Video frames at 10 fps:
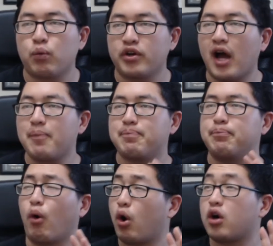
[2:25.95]
We're not
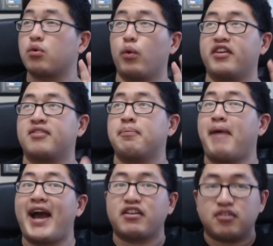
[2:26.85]
born with
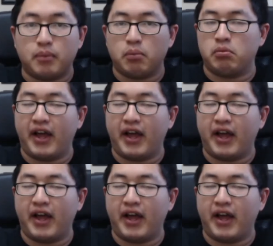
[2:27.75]
maximum